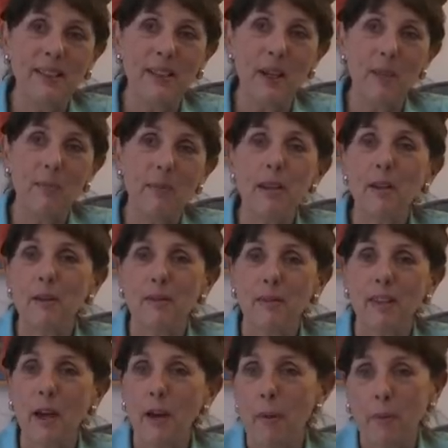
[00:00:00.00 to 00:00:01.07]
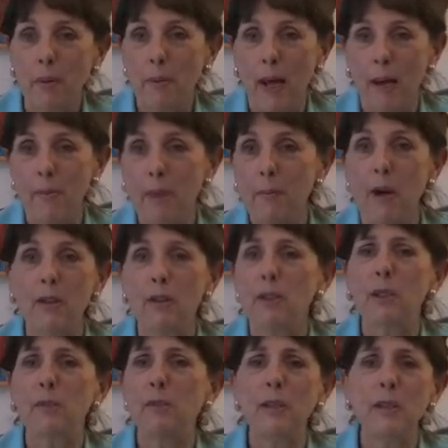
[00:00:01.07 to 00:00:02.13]
You know, men go up the pub, they might
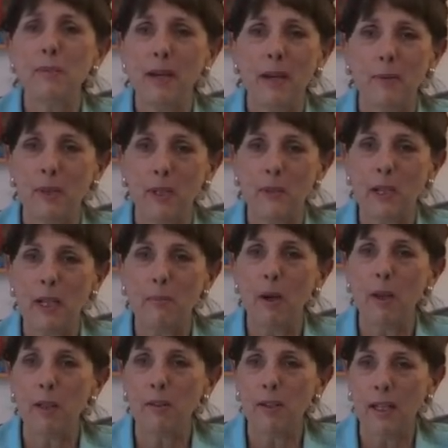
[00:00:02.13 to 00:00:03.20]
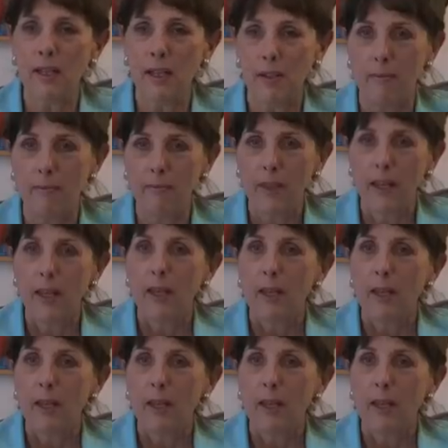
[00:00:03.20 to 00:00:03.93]
not speak about what's really bothering them,